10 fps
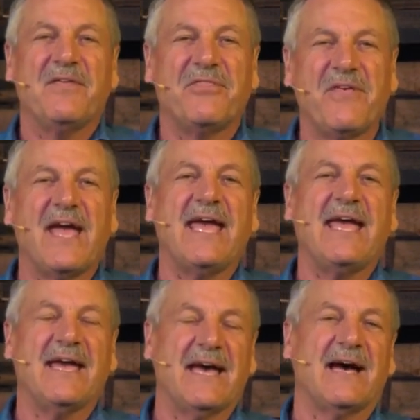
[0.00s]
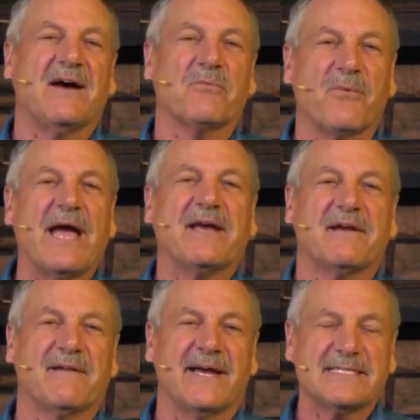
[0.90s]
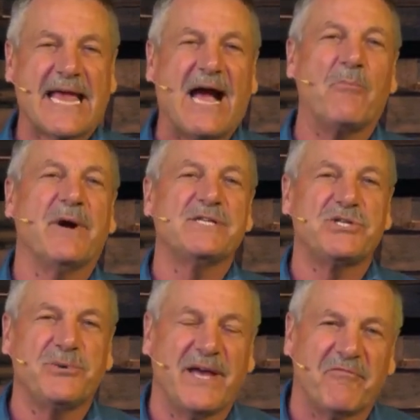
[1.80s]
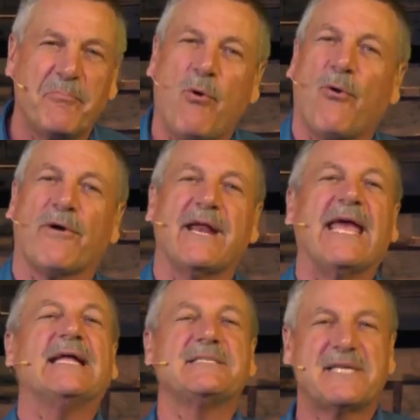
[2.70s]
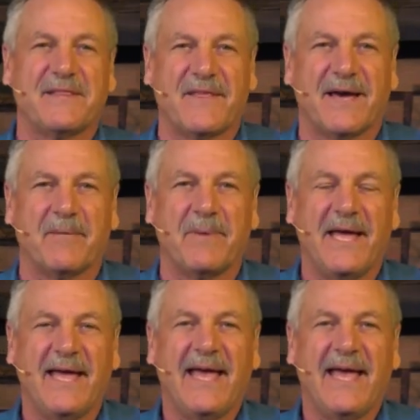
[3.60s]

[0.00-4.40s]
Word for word: They uh, recognize how much you have poured into them,